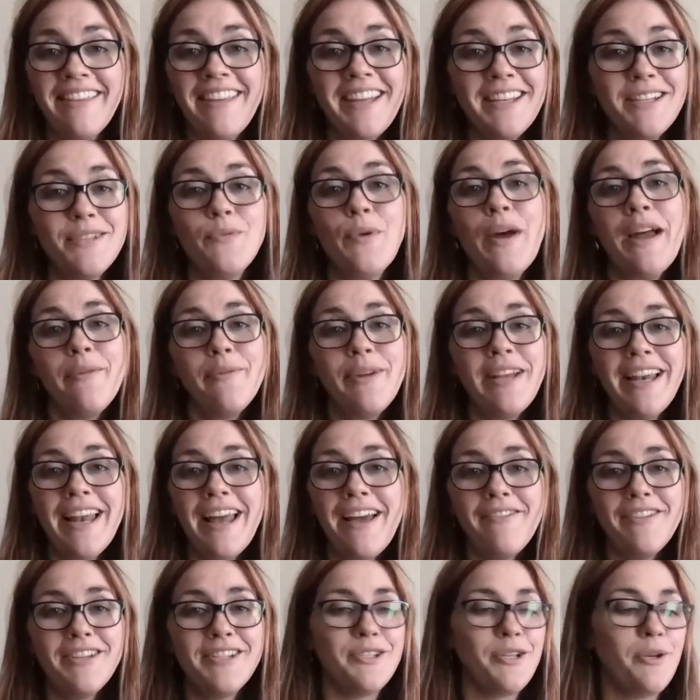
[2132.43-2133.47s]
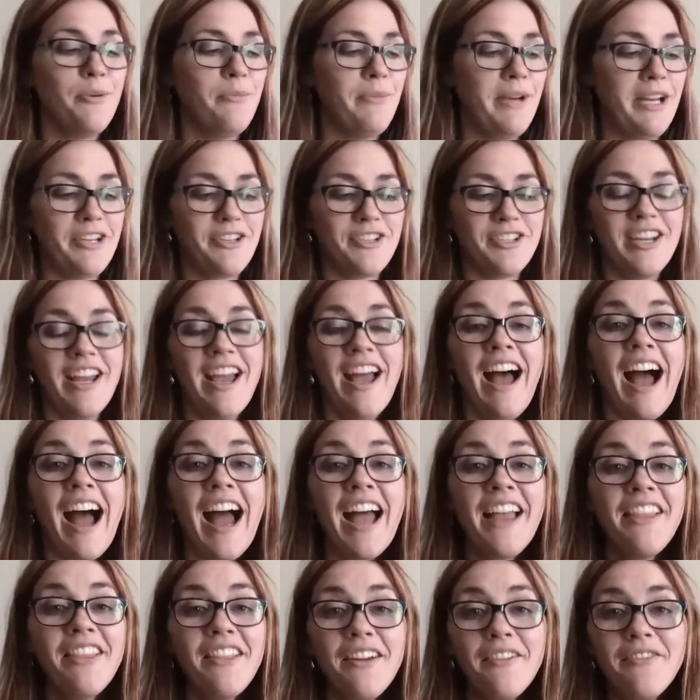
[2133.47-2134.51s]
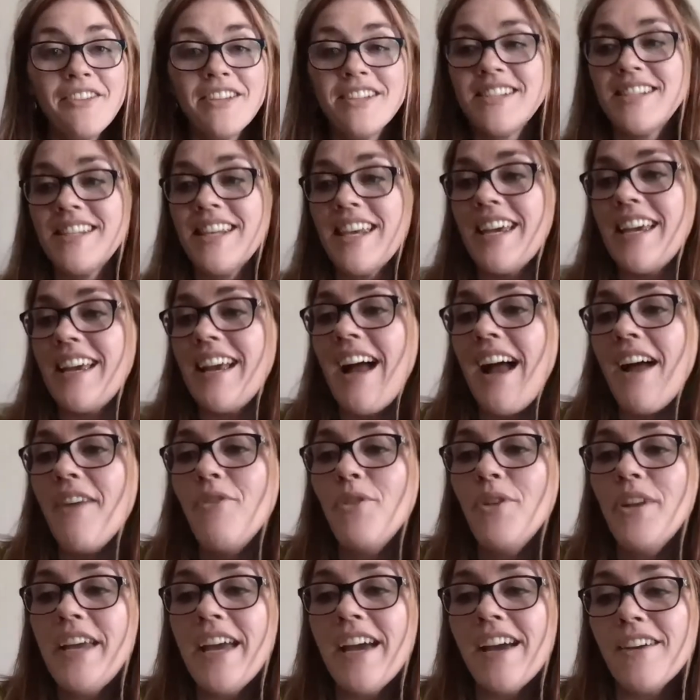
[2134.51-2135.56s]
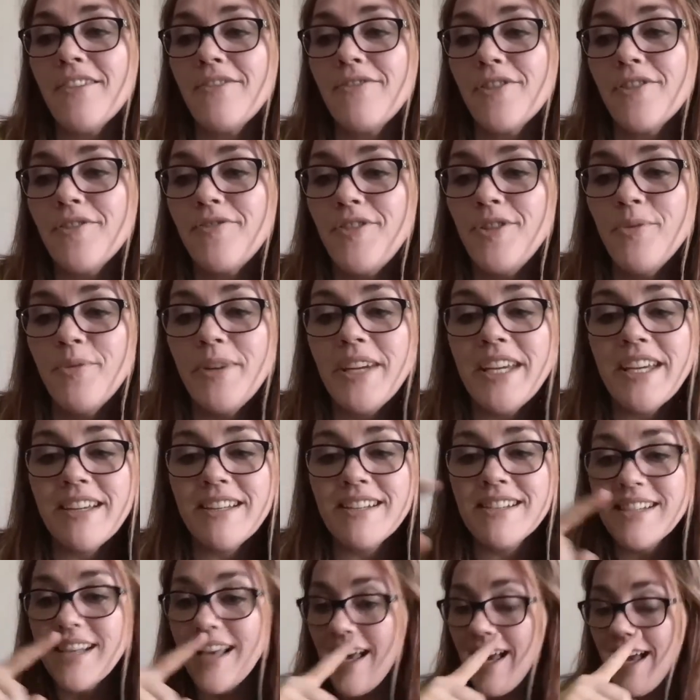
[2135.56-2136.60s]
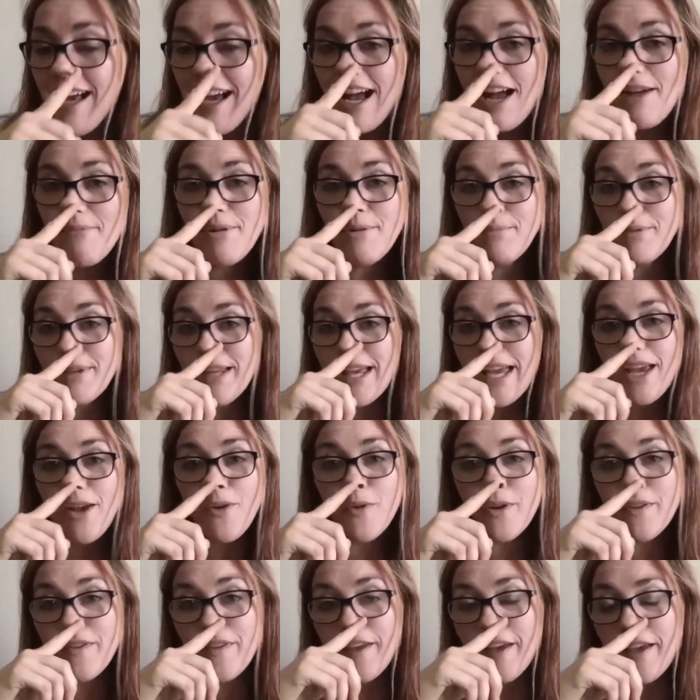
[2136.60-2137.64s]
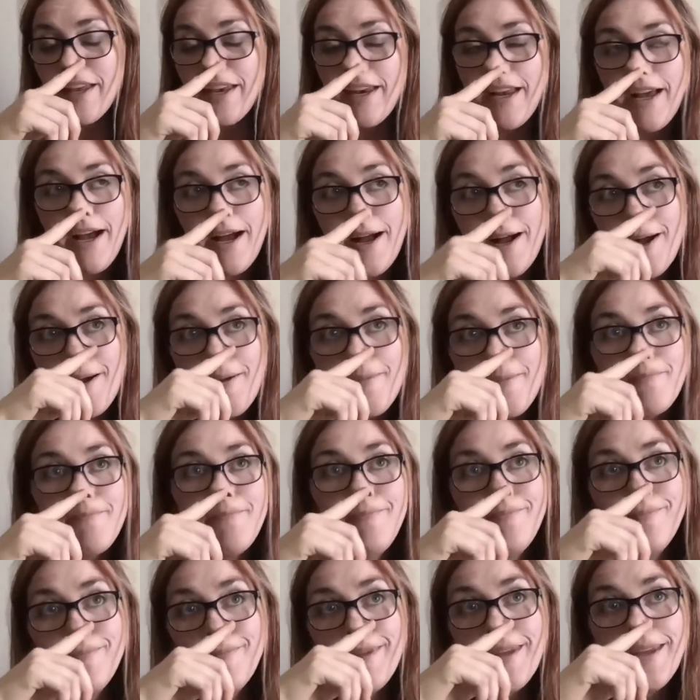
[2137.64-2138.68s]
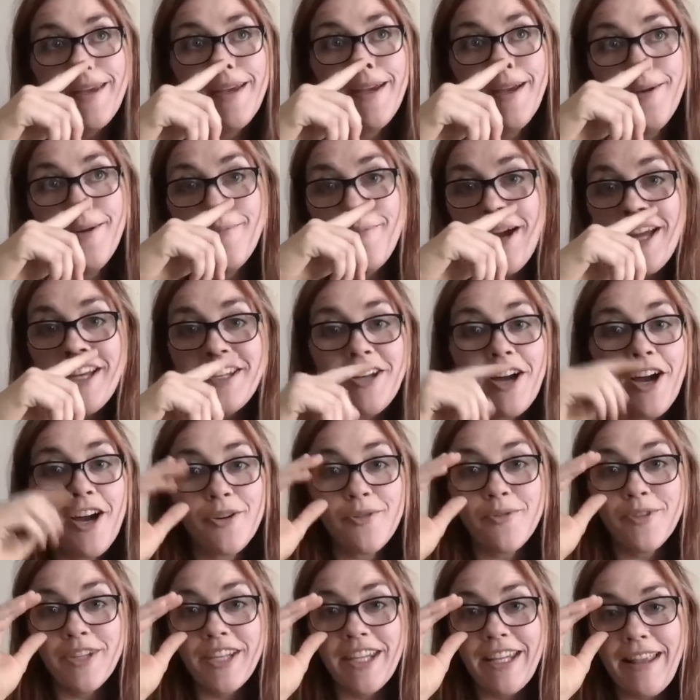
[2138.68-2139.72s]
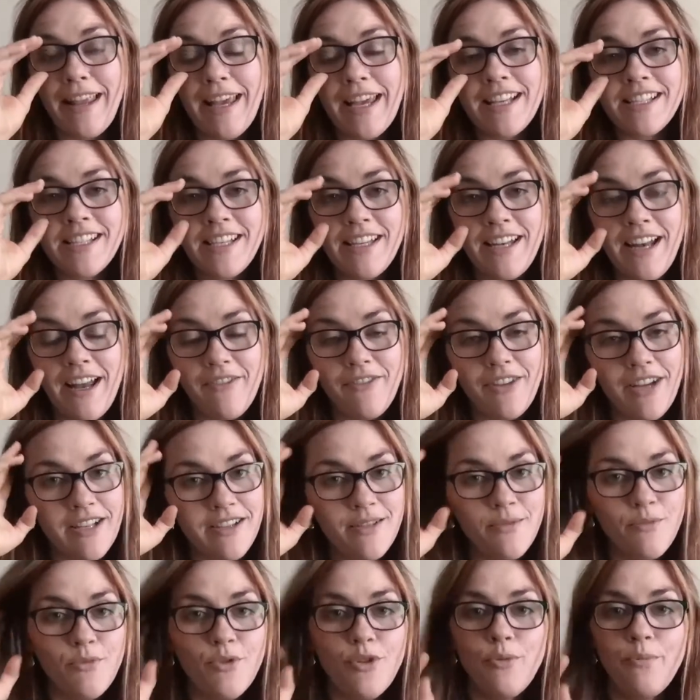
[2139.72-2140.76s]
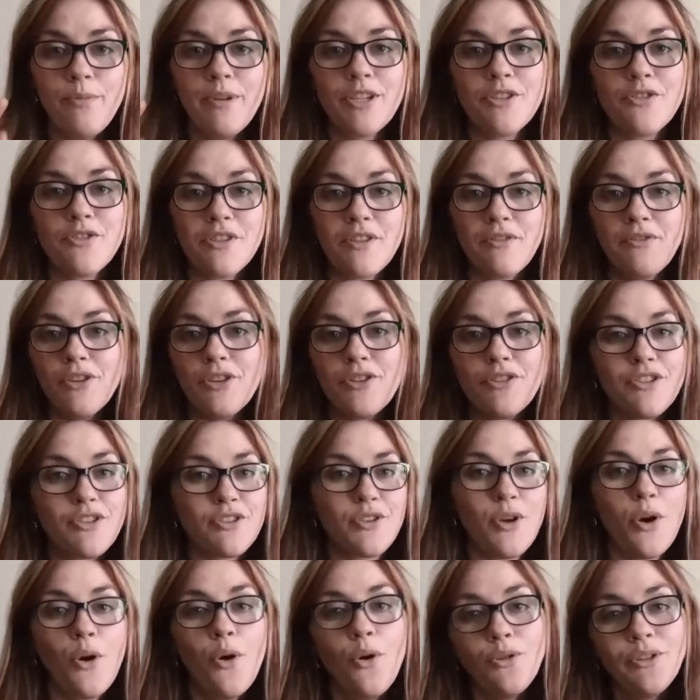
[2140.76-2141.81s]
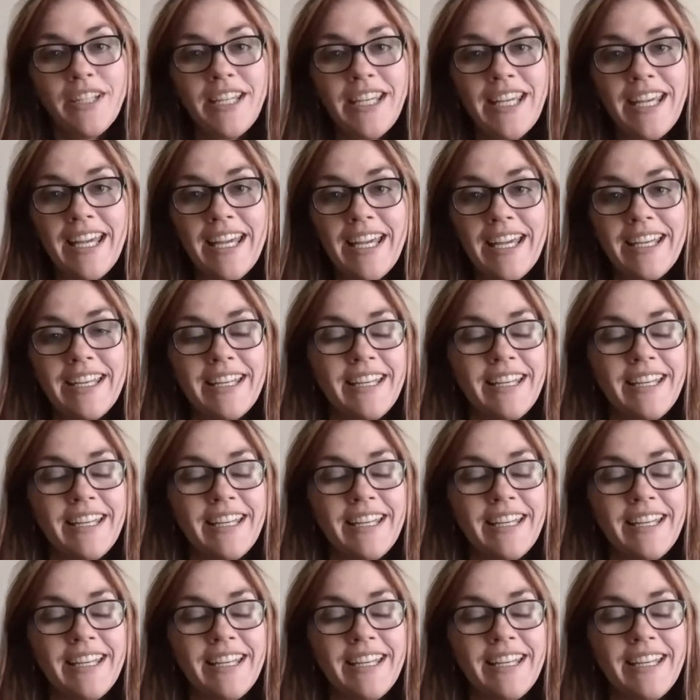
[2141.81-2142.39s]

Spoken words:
That's why we love it so much. I love this thing. I've only had it for a few weeks. I've been playing with it. My daughter really likes it. I've got some cool pictures of her just holding it.